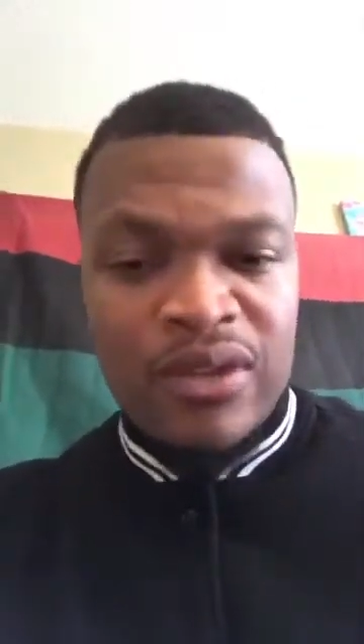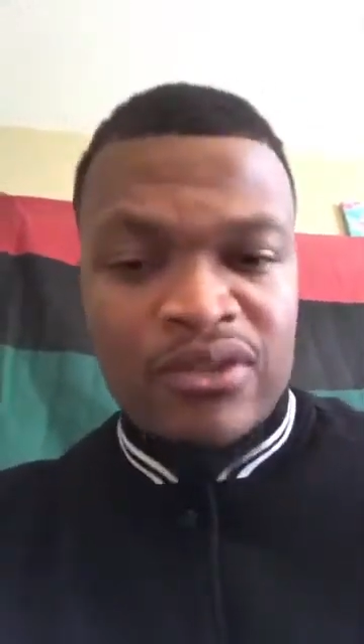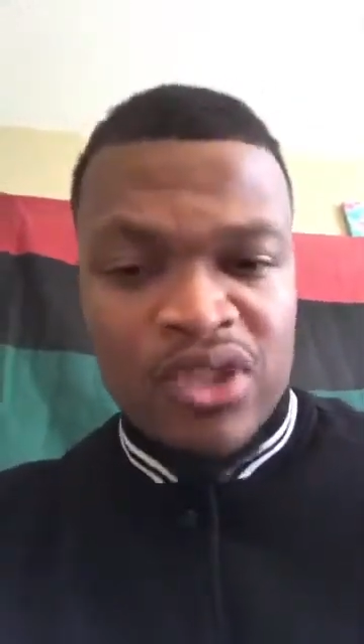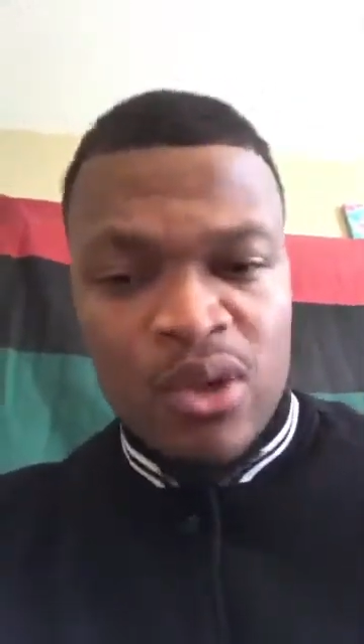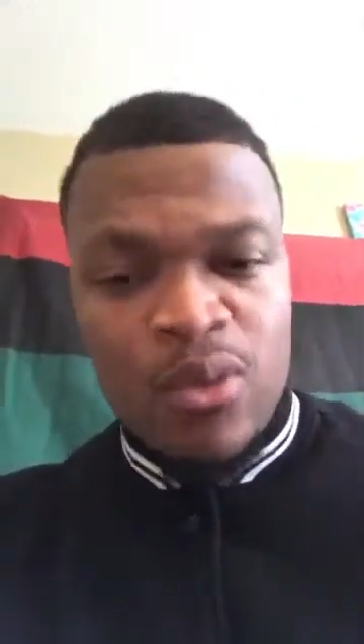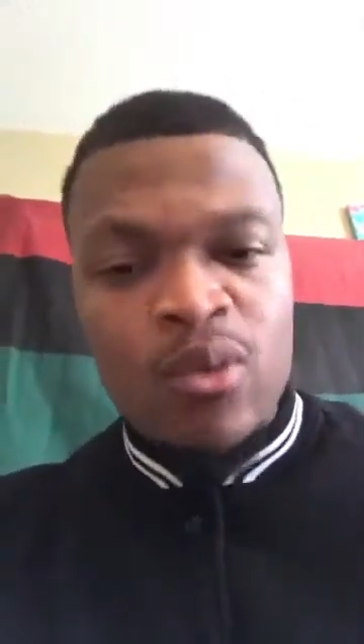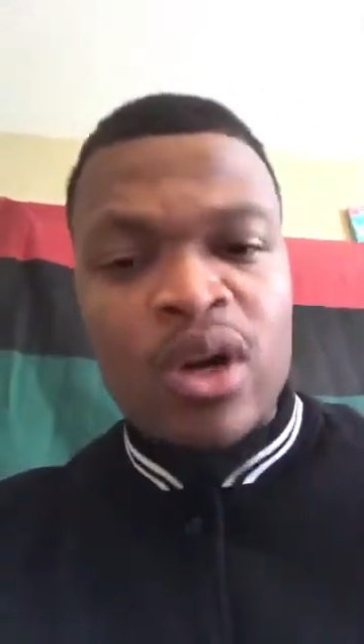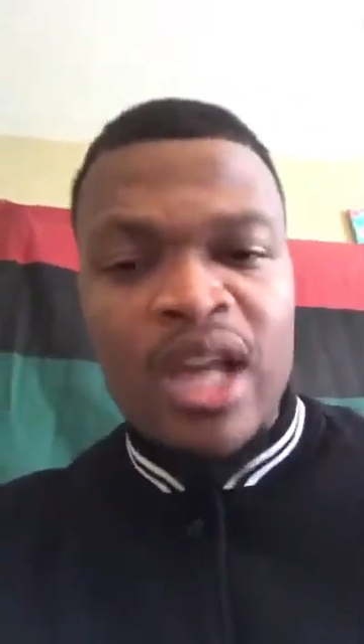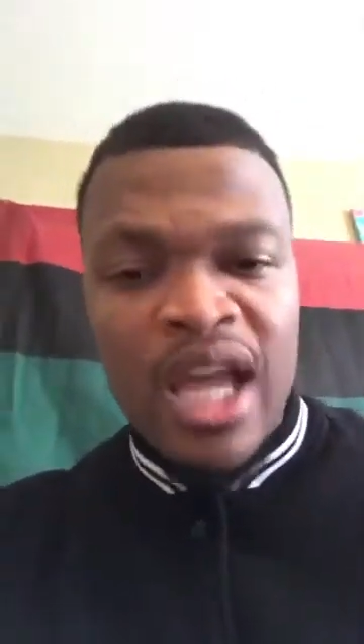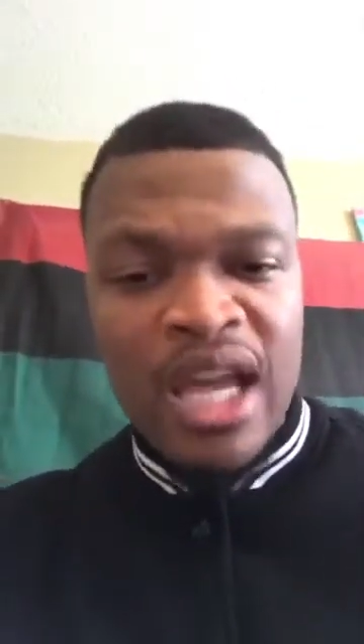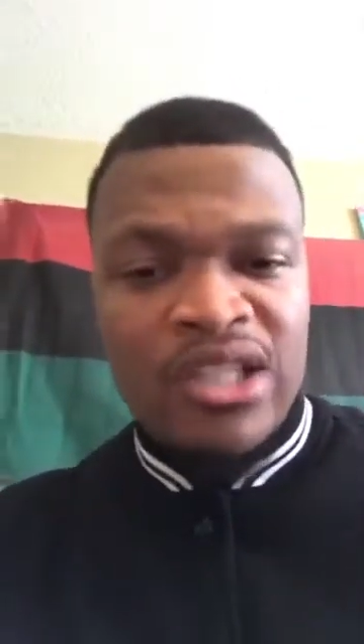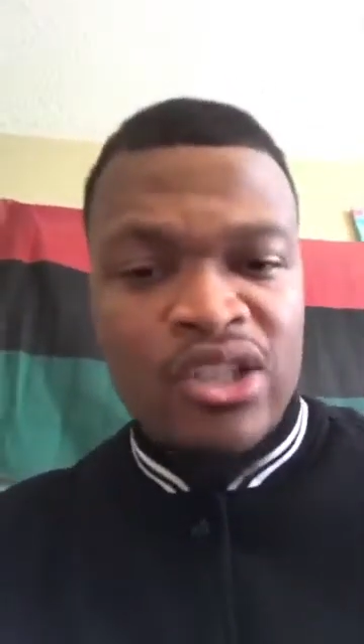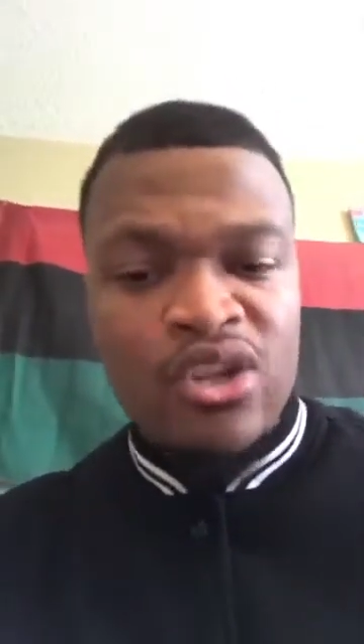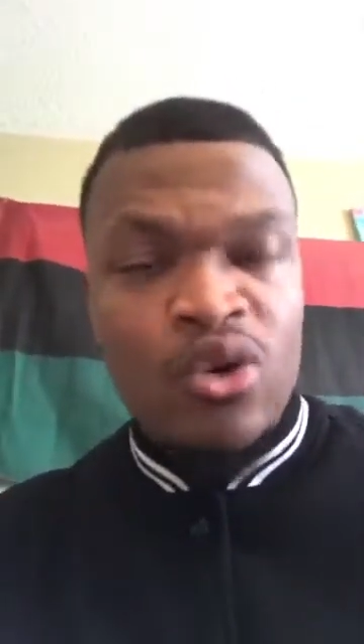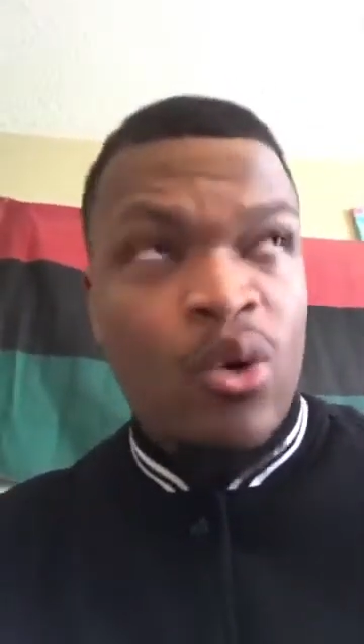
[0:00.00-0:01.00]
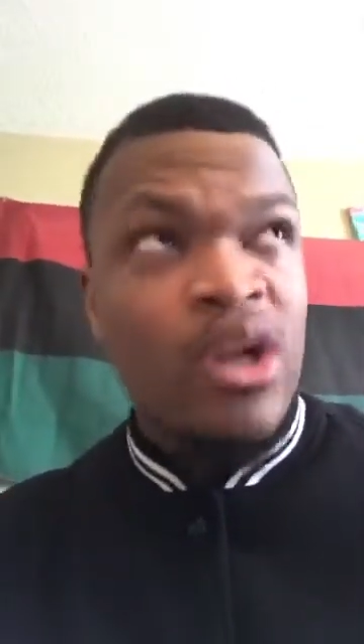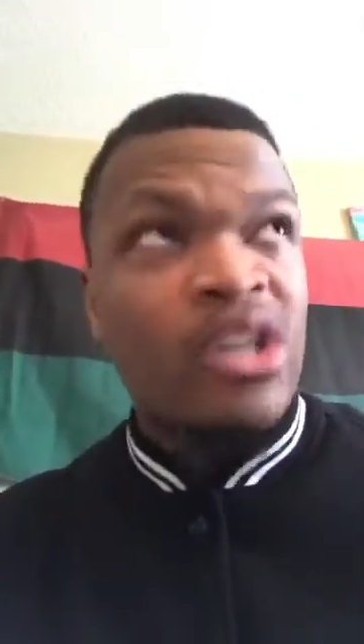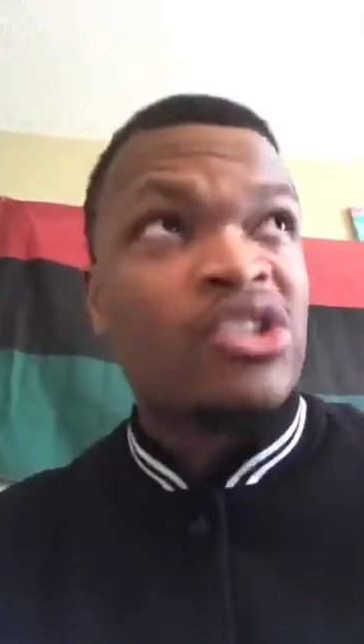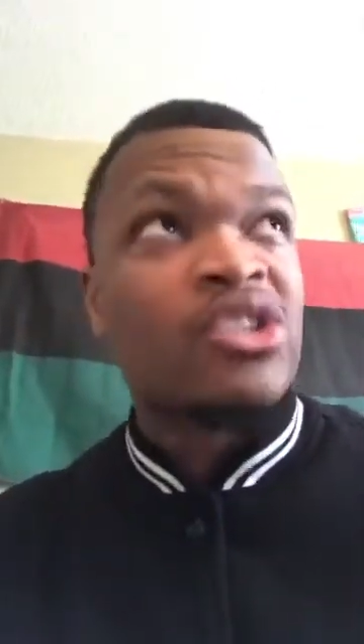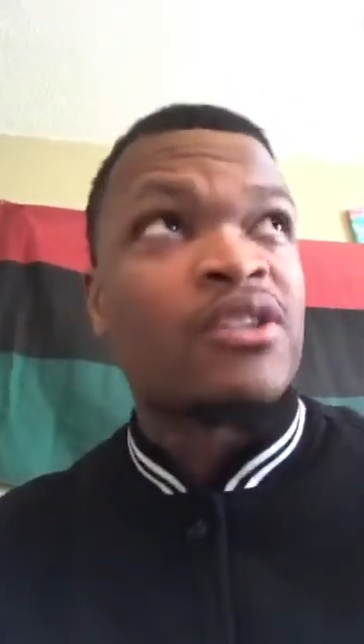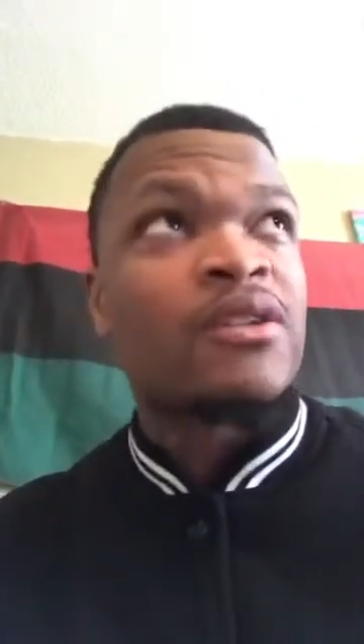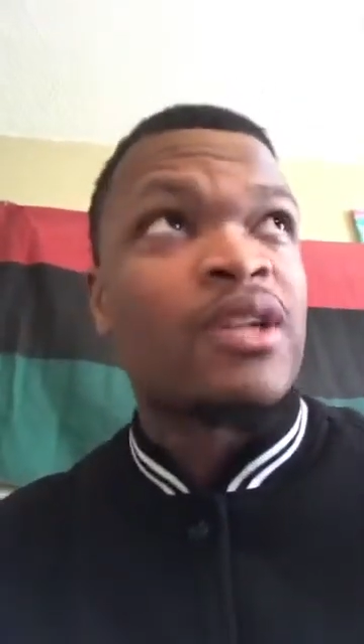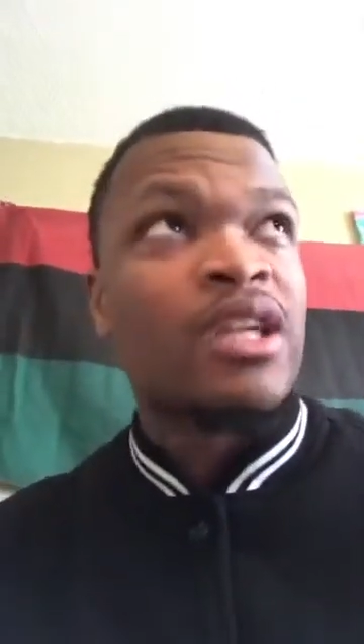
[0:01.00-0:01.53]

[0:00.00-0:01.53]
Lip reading: someone has a question